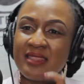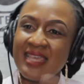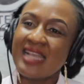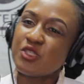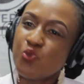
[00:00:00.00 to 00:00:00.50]

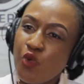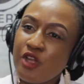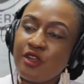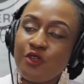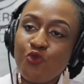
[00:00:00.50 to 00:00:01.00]
That's
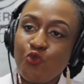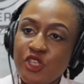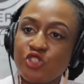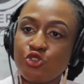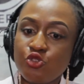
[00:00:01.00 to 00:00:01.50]
what we
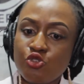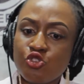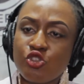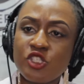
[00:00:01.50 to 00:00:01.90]
should do. So